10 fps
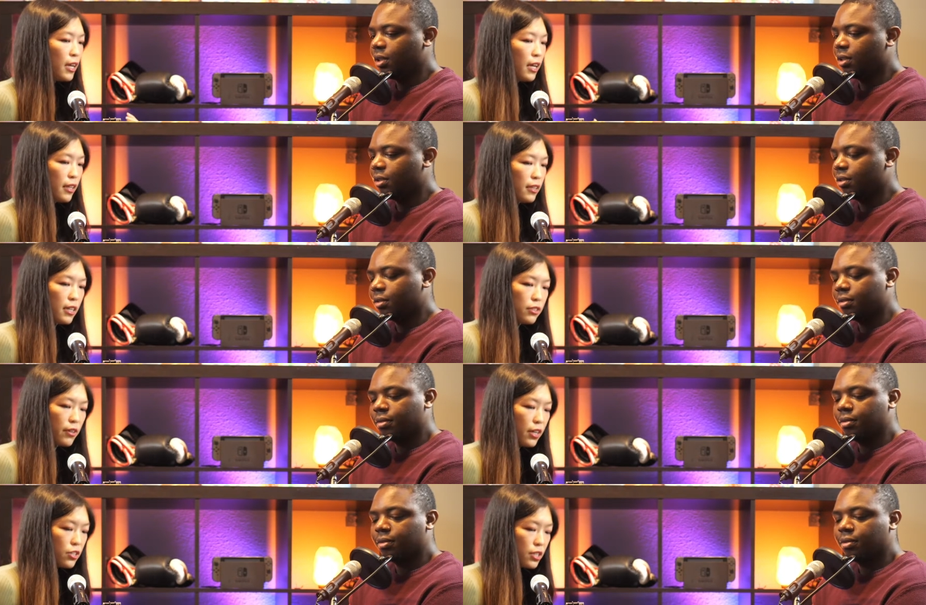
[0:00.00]
Speaker 1: yeah. in that
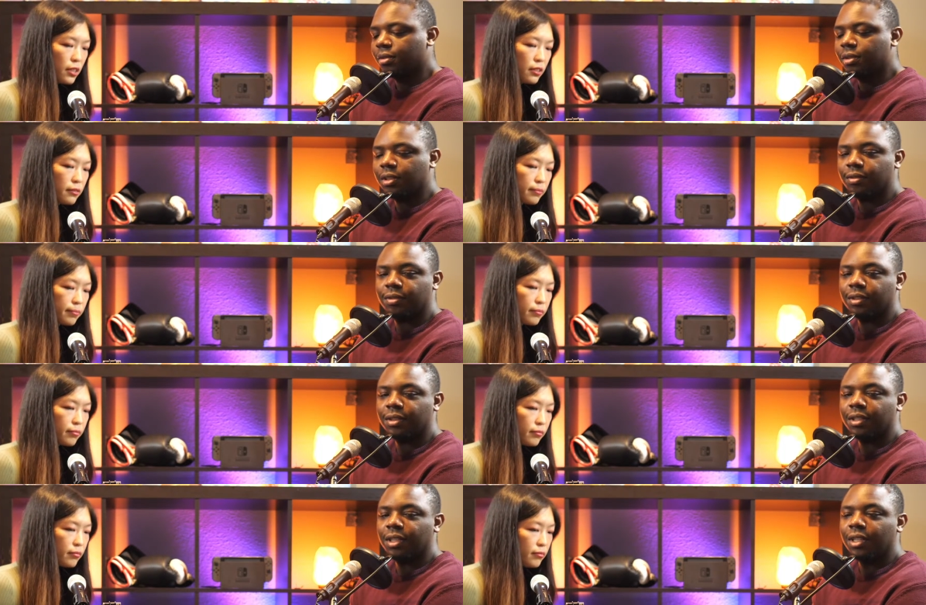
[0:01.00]
direction.
Speaker 2: Definitely.
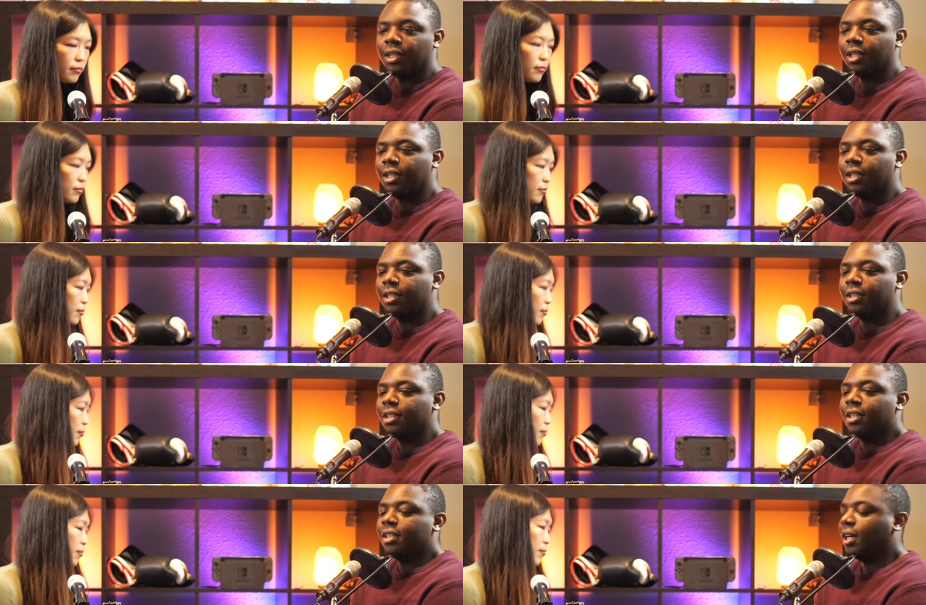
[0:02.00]
And
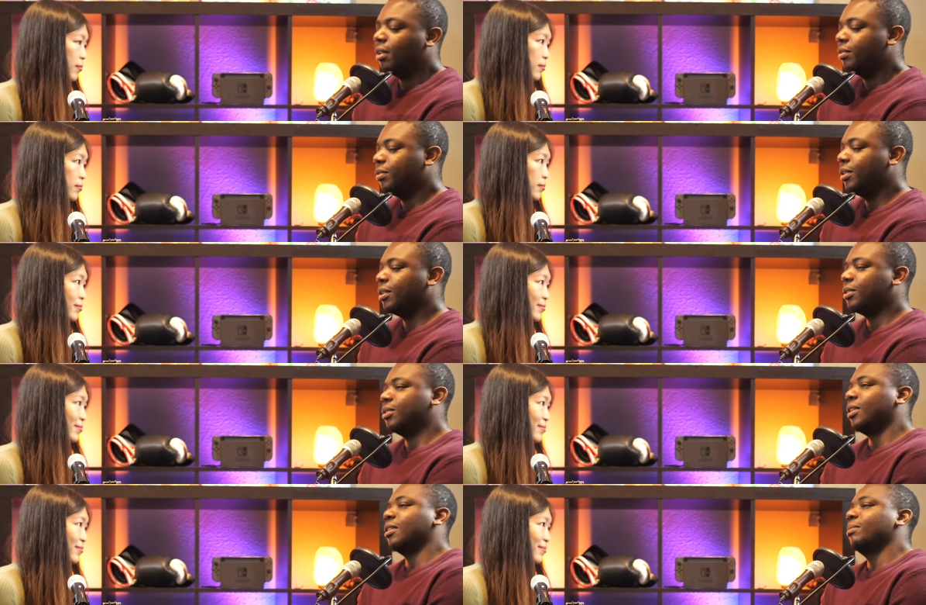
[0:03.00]
now, if we also
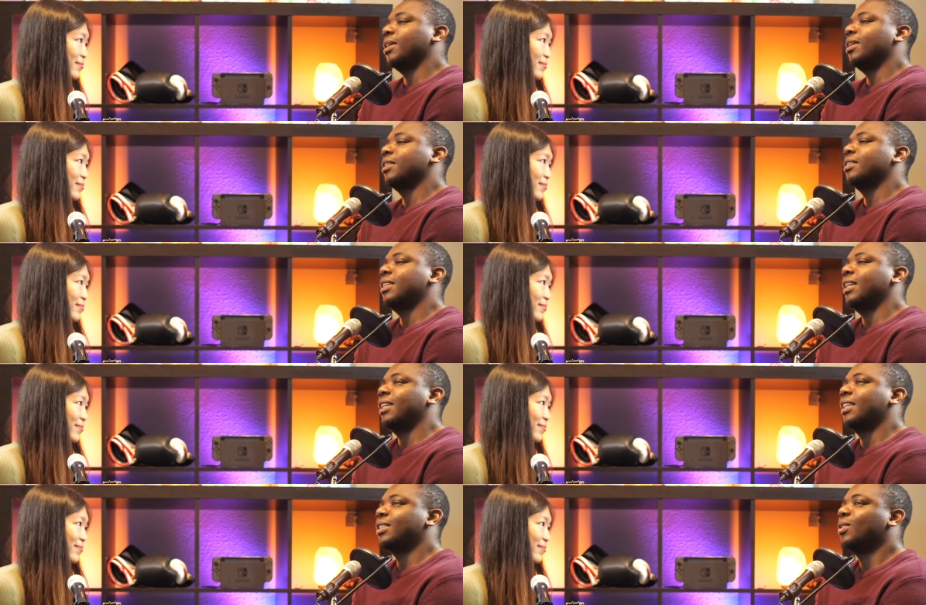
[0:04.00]
talk about, uh, I
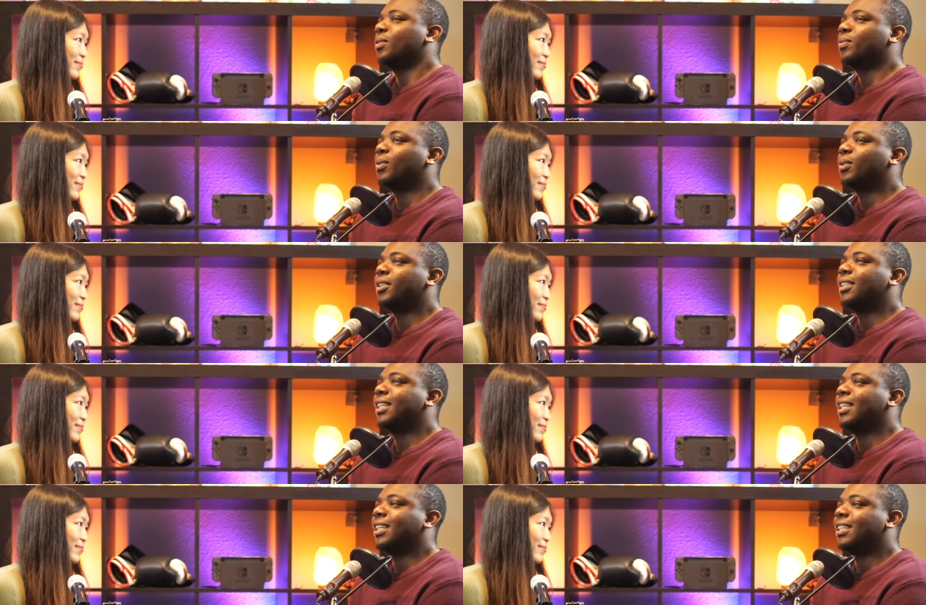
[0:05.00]
guess, going forward,
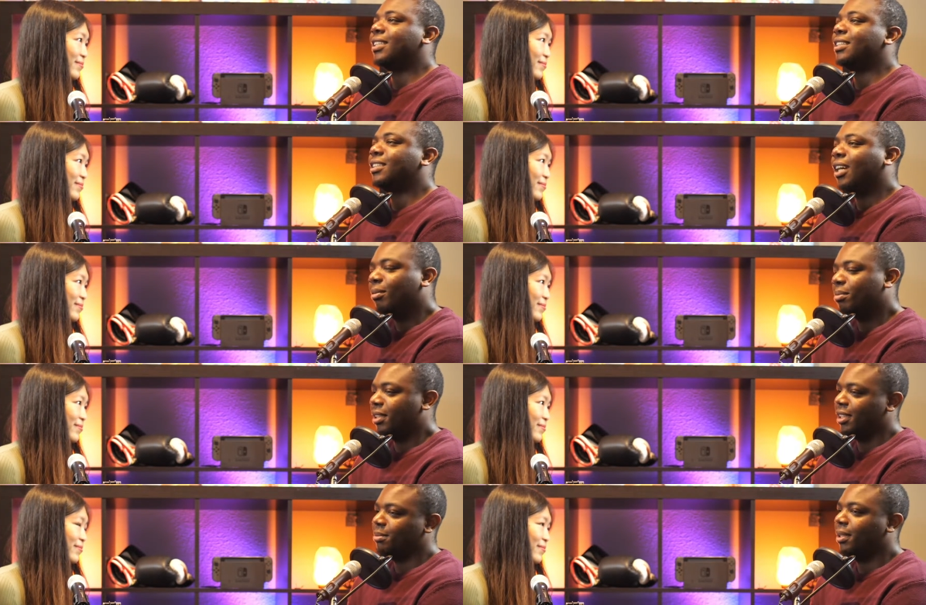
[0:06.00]
uh, job
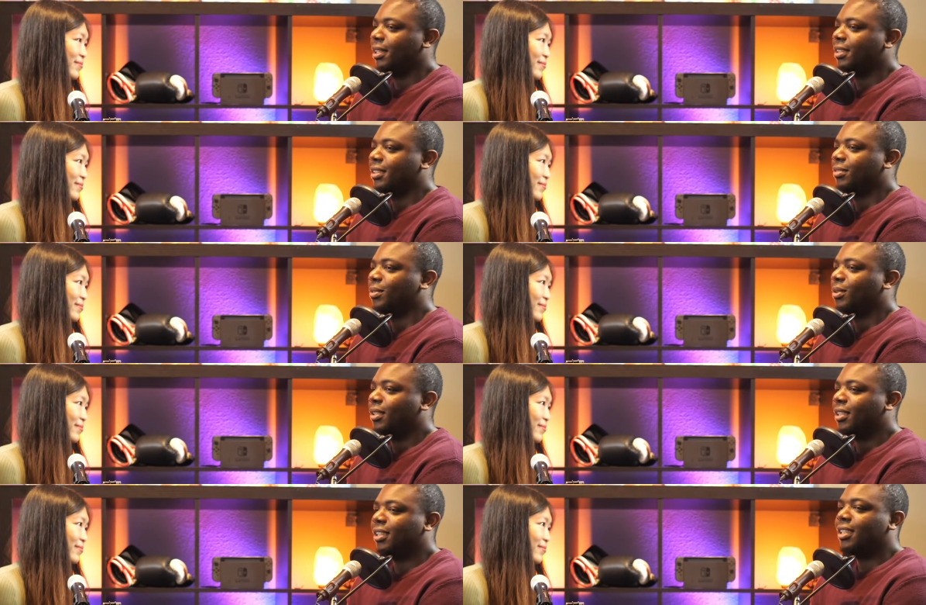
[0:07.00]
prospects
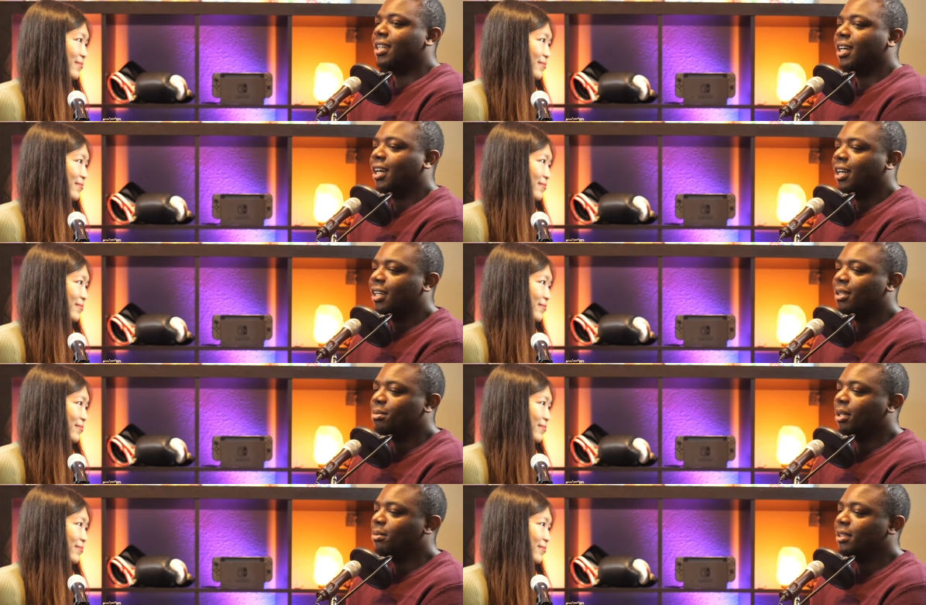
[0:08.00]
for uh,
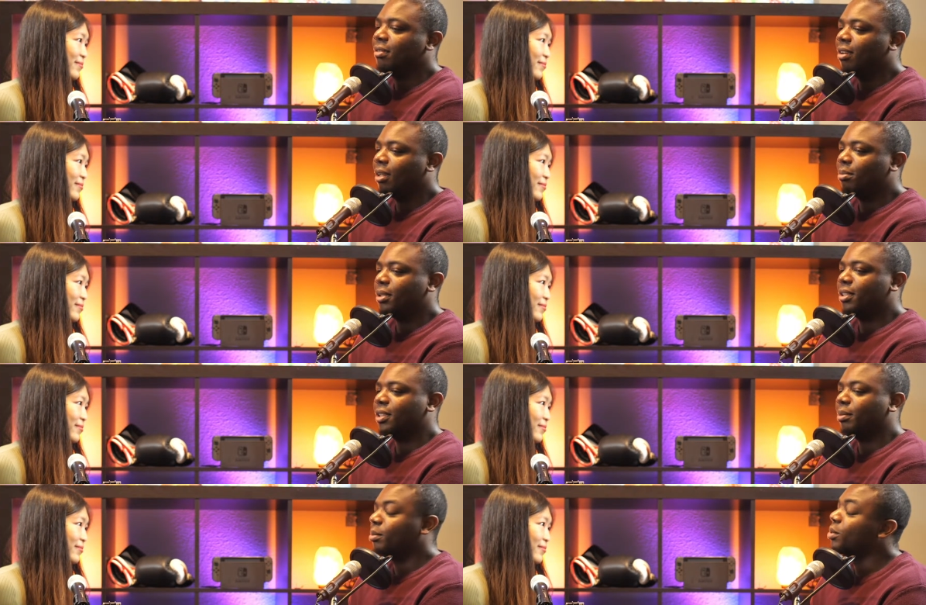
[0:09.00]
upcoming developers
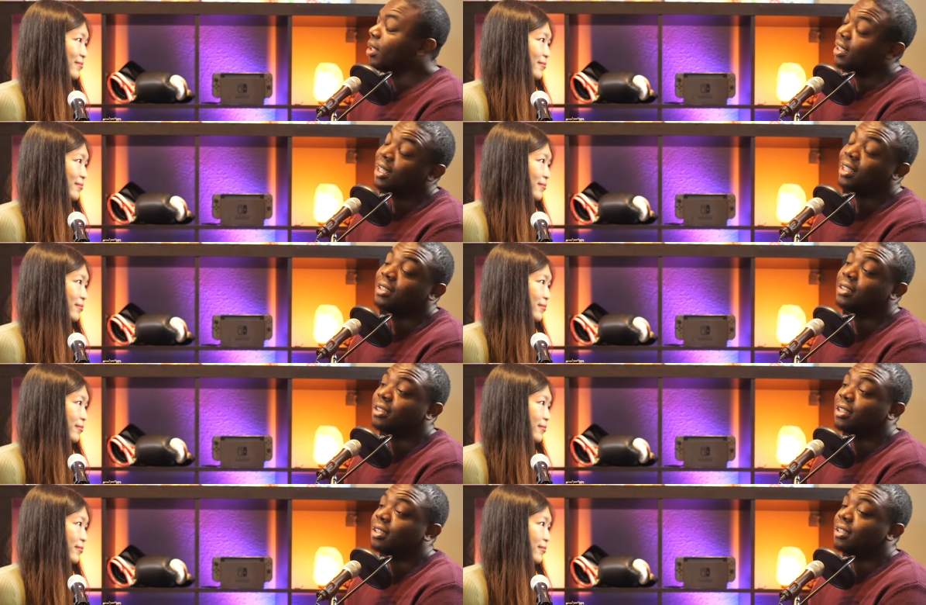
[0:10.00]
or people trying to get into
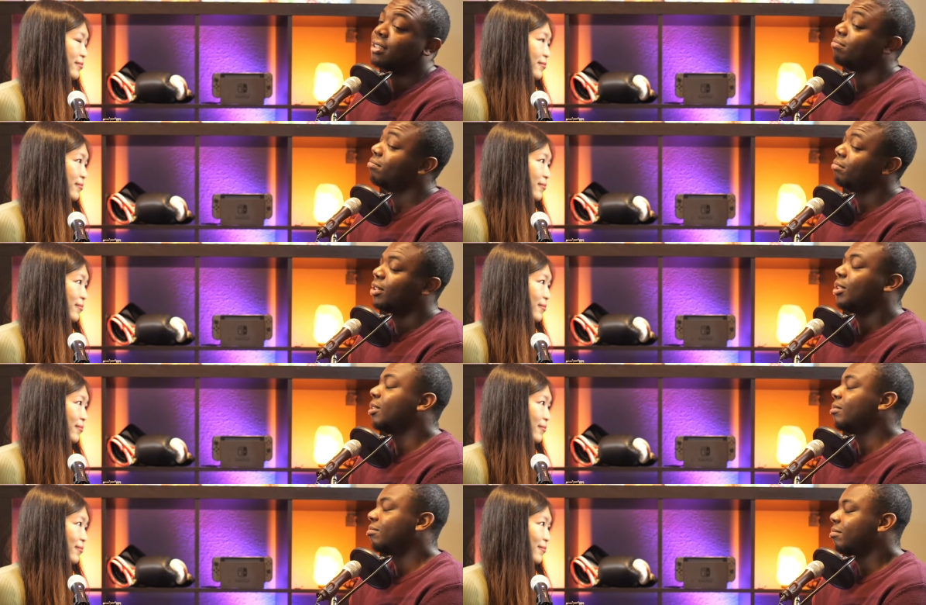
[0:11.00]
the, you
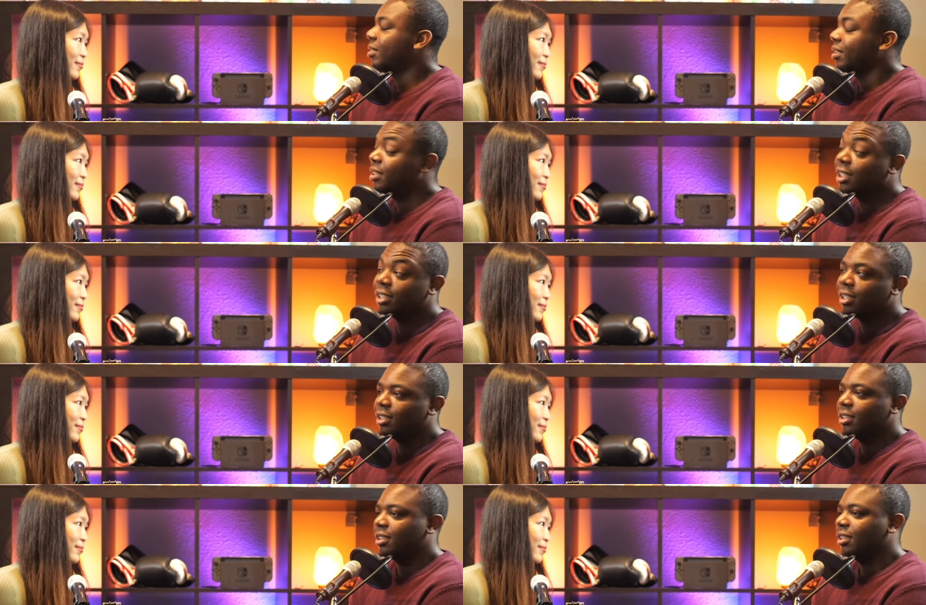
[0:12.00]
know, into
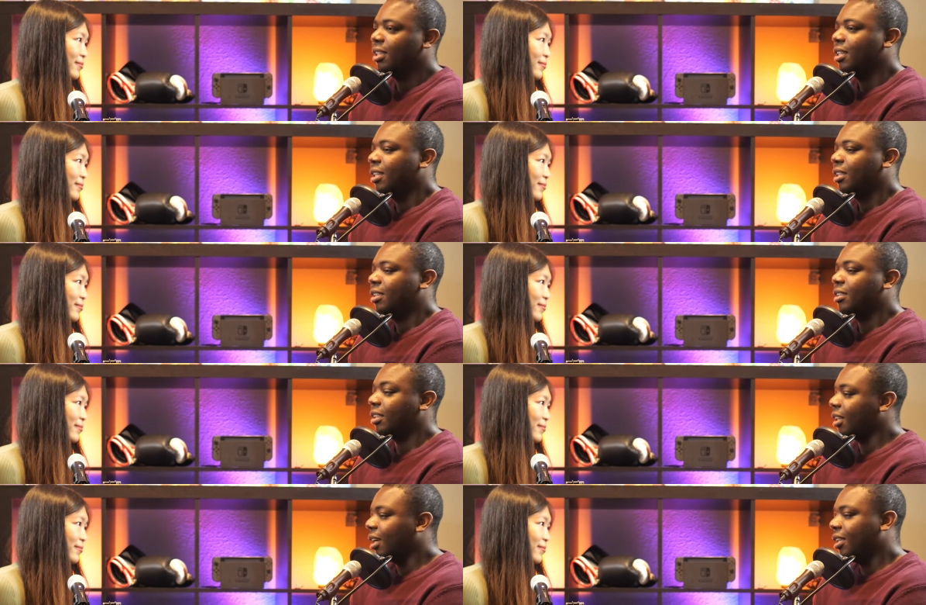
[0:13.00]
technology. There's
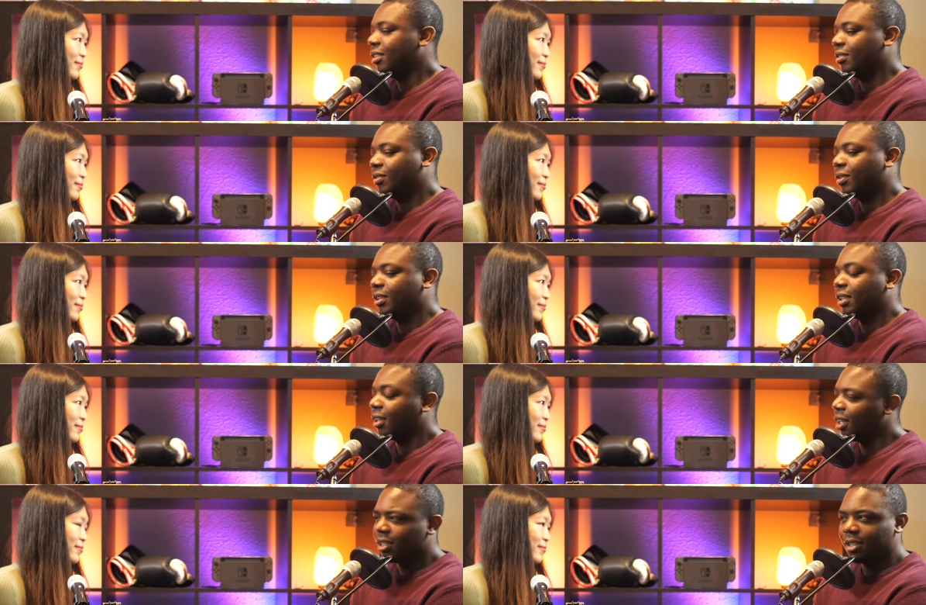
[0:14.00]
a lot, of course, a
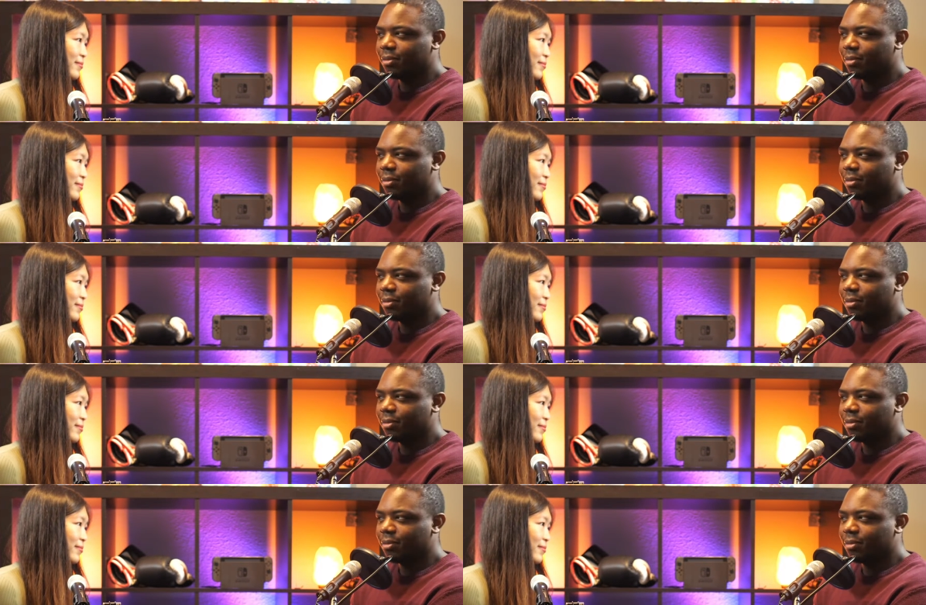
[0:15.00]
lot of